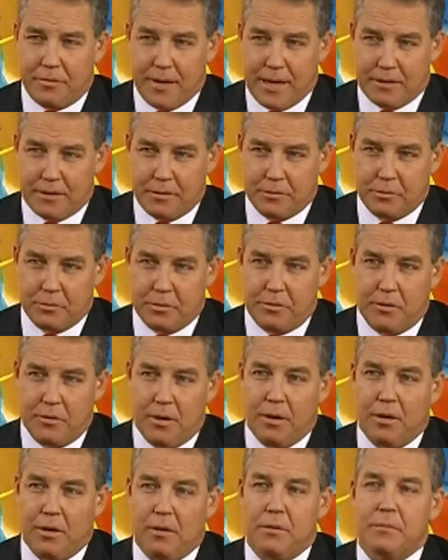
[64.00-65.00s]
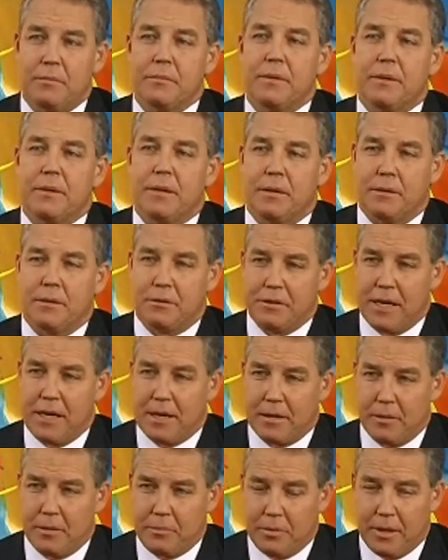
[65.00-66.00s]
of factors that would draw the
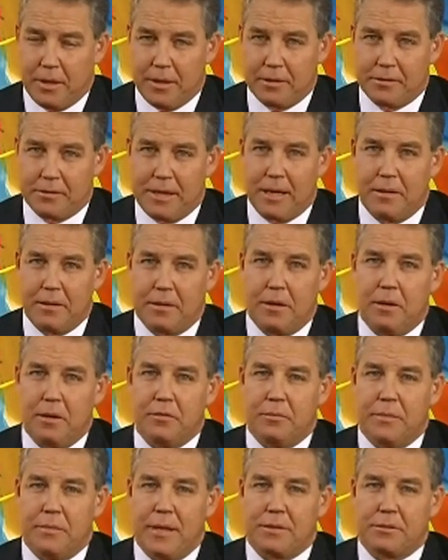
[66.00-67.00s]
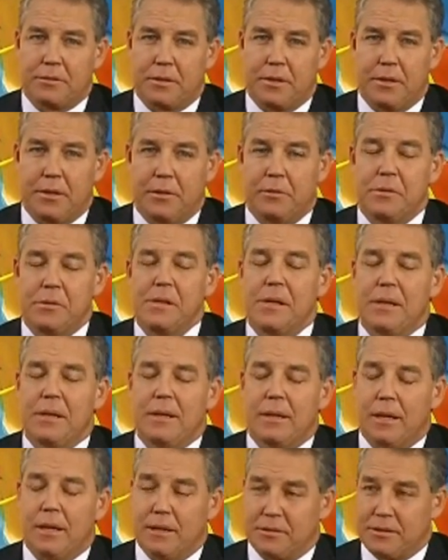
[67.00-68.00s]
jackup players out of the Gulf of Mexico,
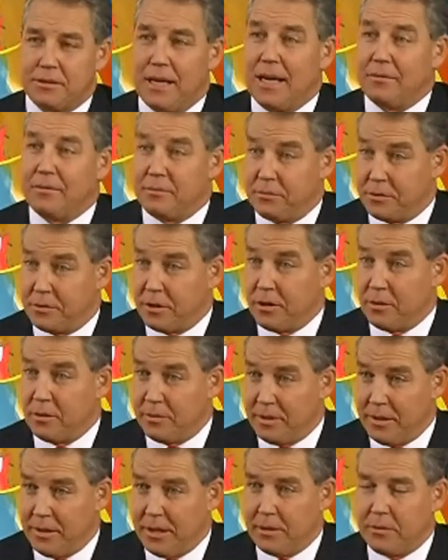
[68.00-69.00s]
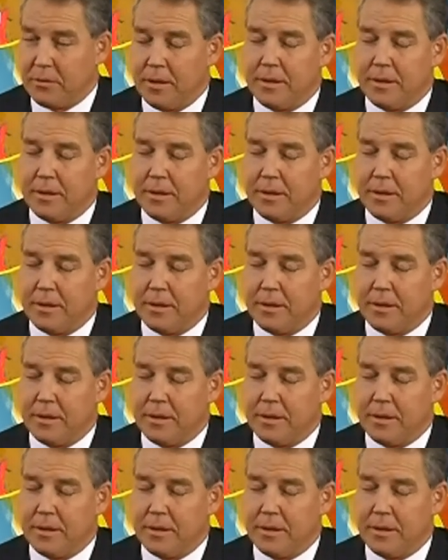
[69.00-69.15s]
aside from term and day